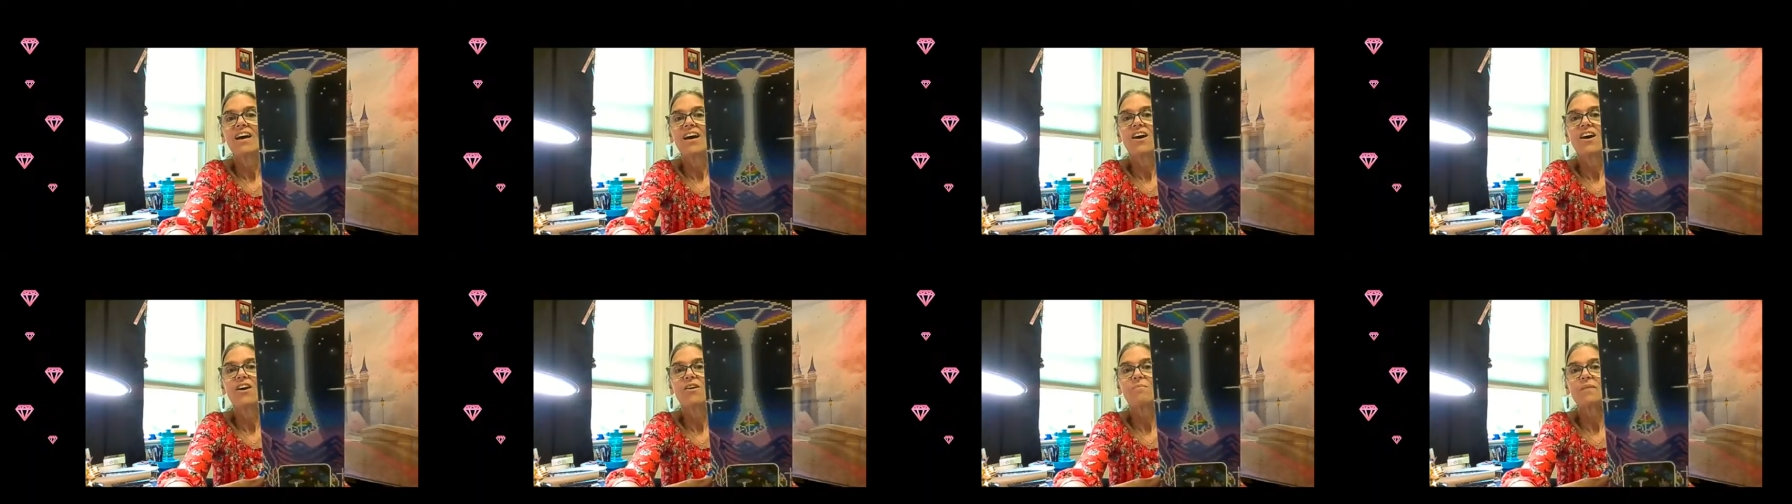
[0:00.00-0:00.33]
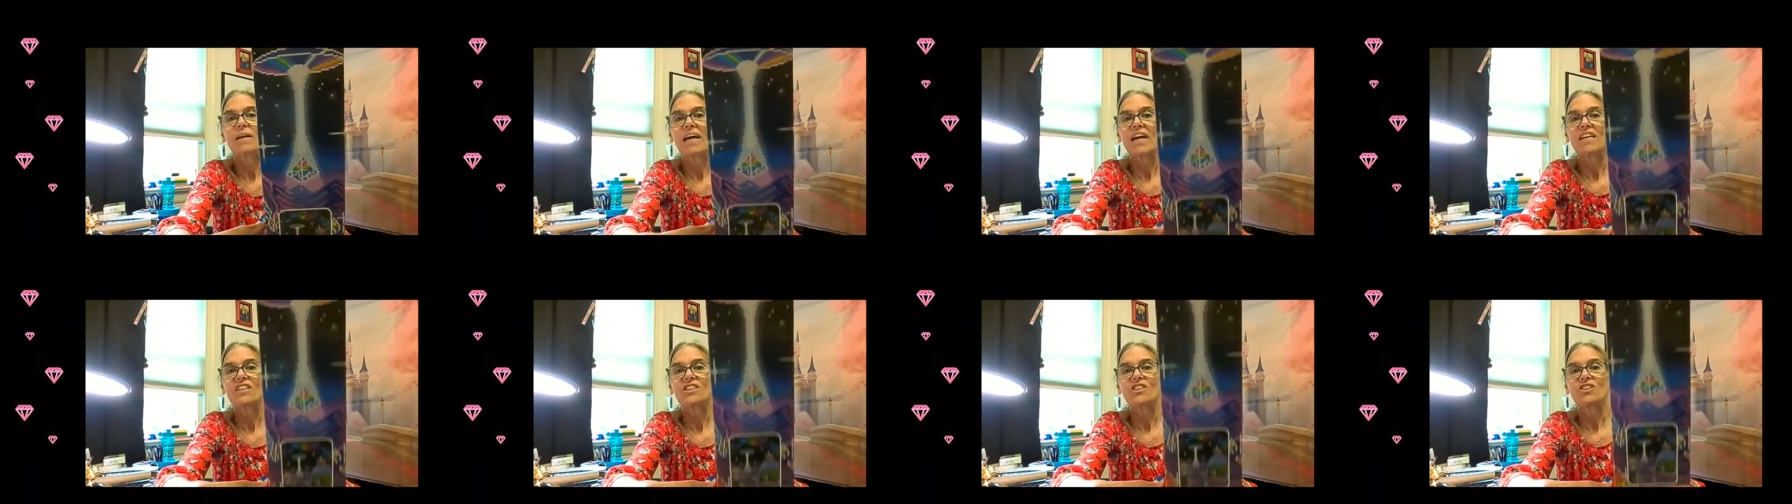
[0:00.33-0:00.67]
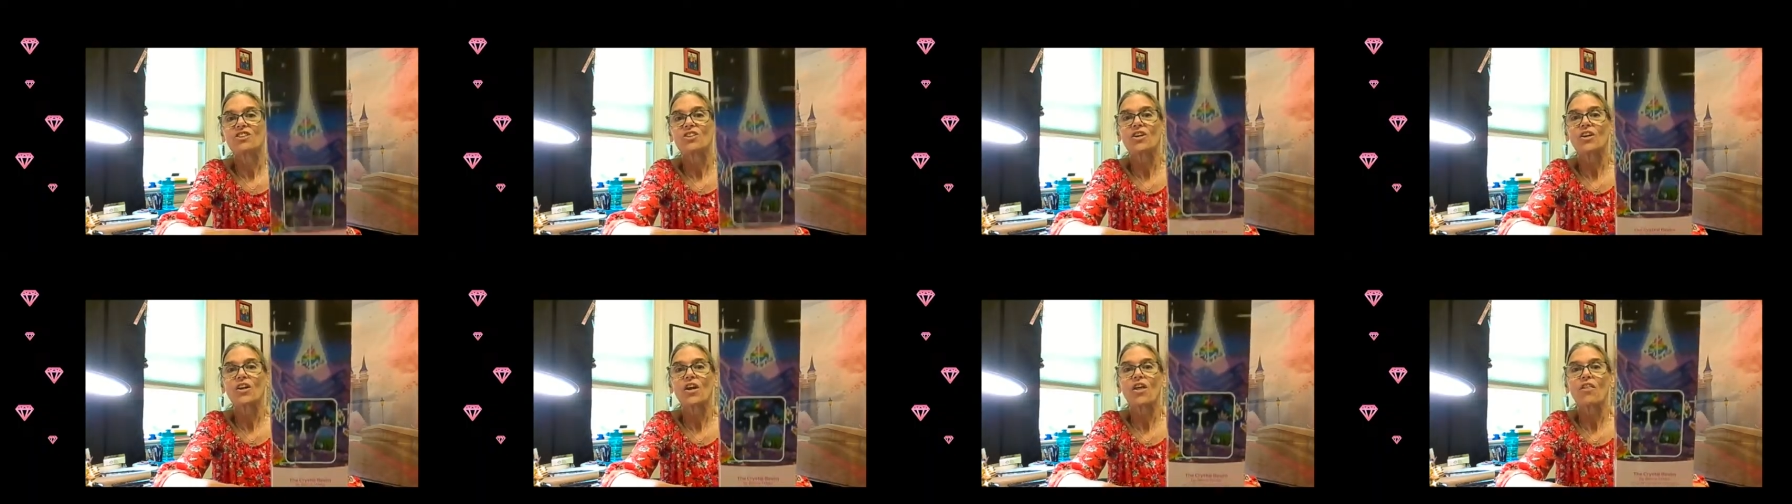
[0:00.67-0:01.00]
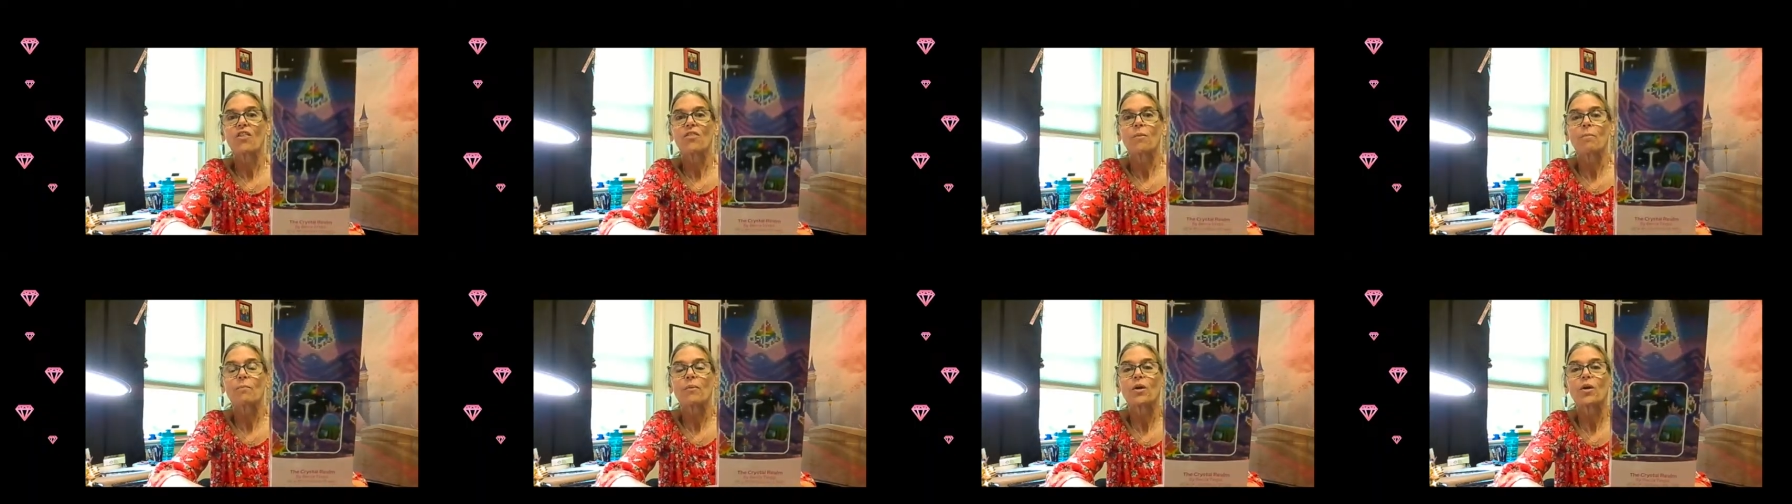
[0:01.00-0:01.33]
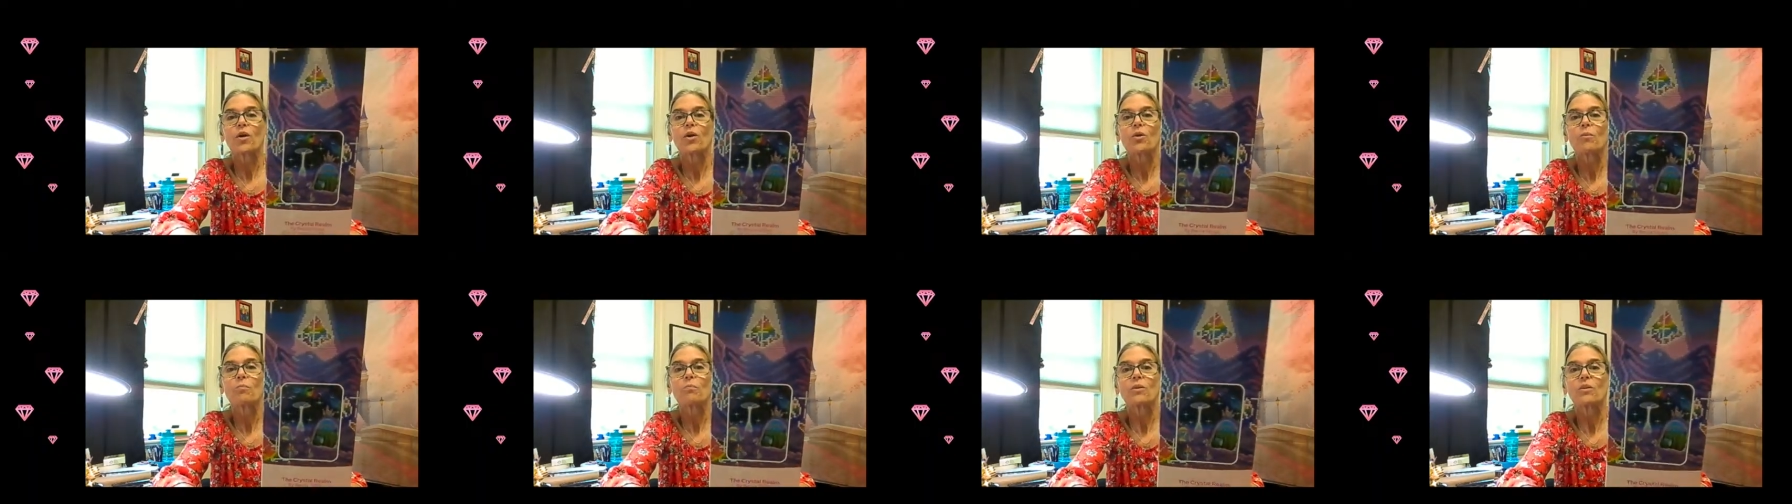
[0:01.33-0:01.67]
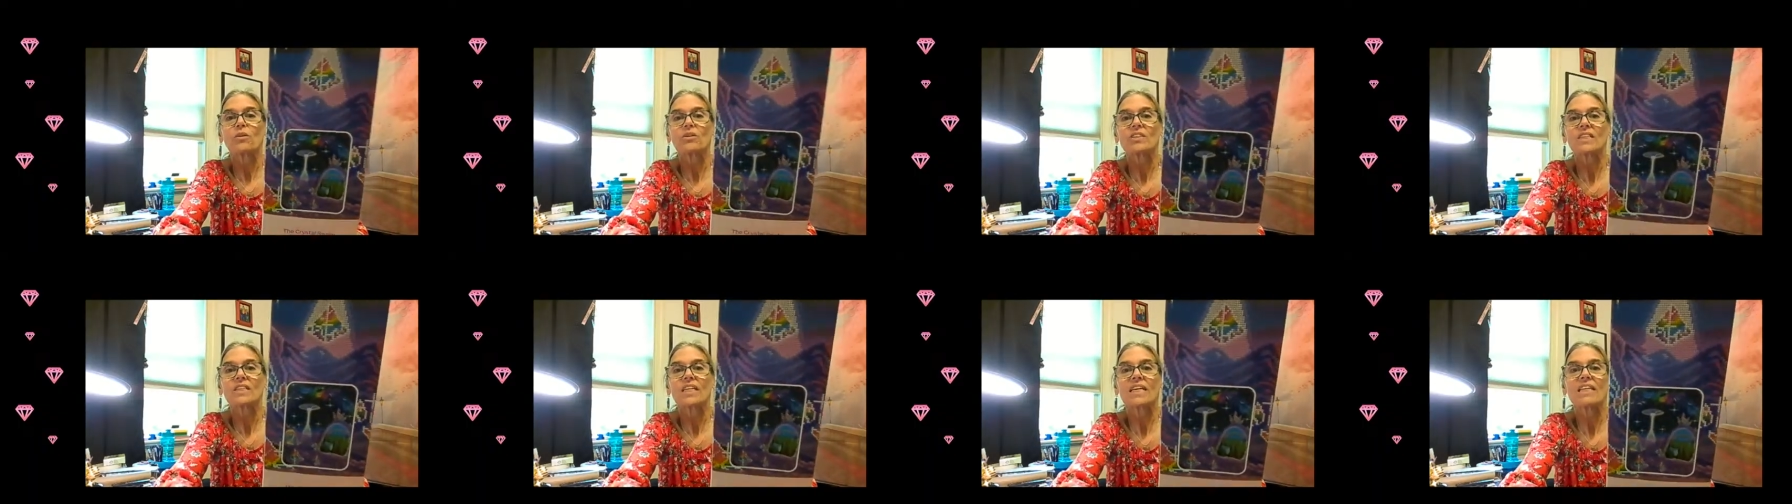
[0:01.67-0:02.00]
Oh my gosh, look at all the
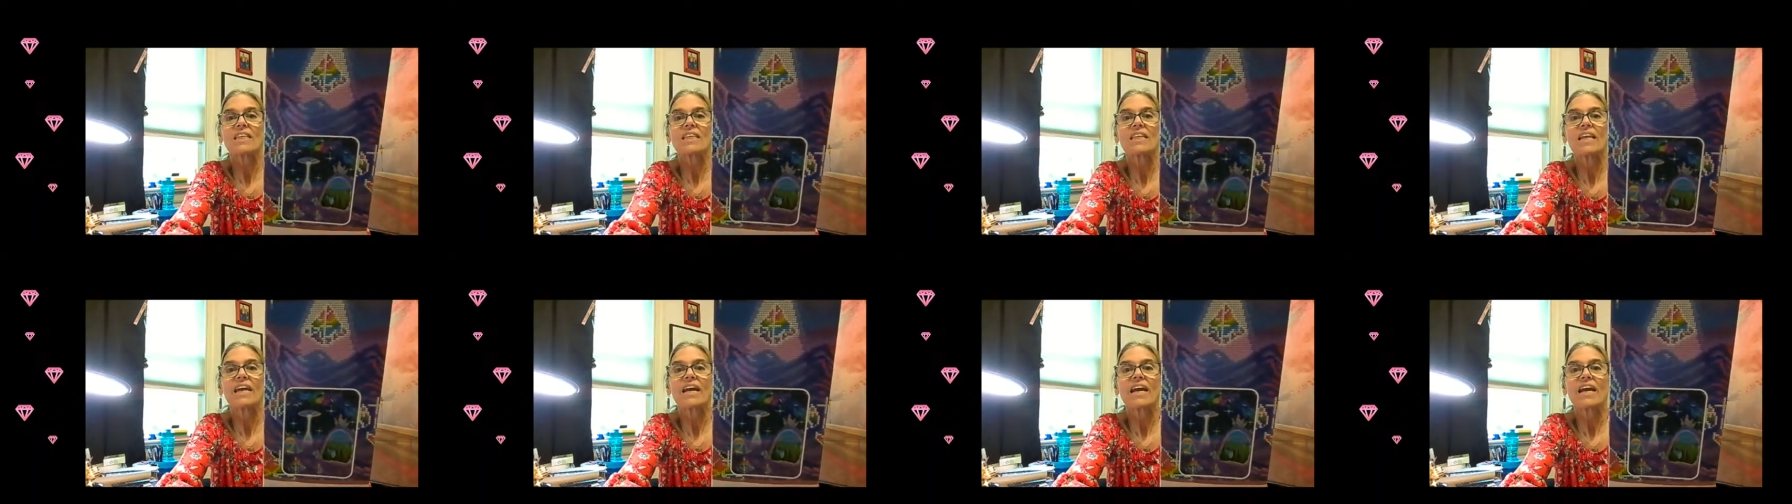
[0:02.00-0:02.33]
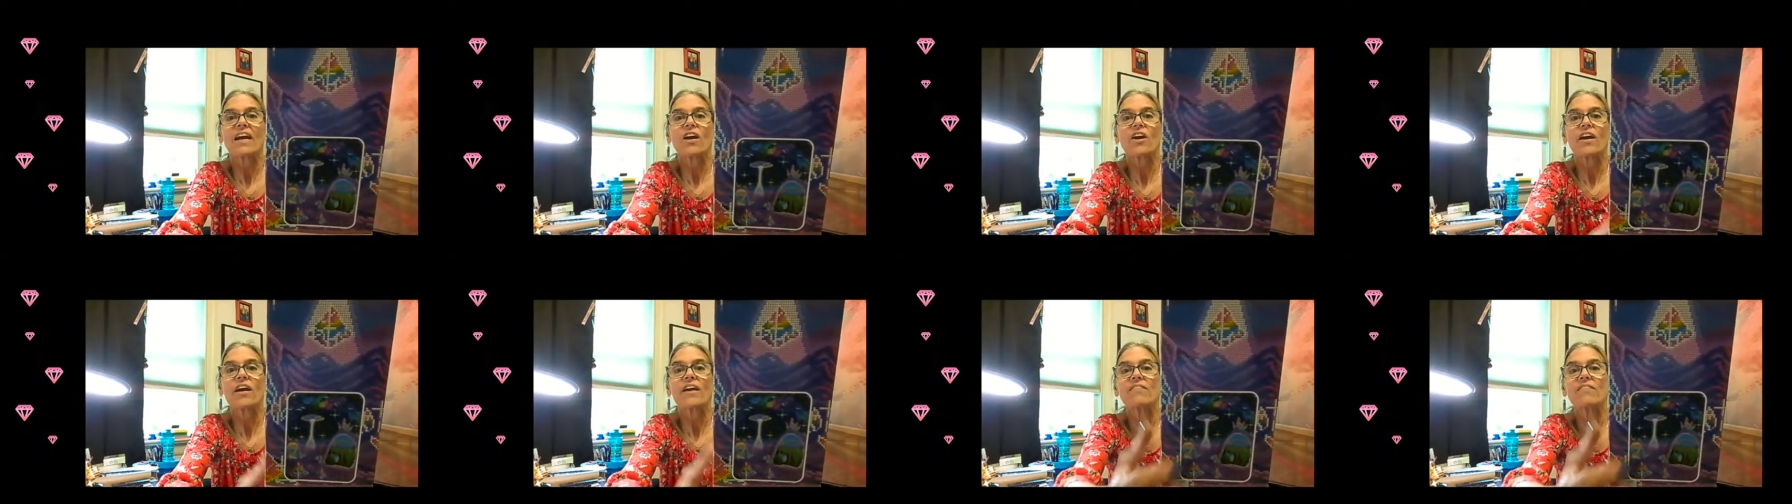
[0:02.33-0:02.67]
purples in there.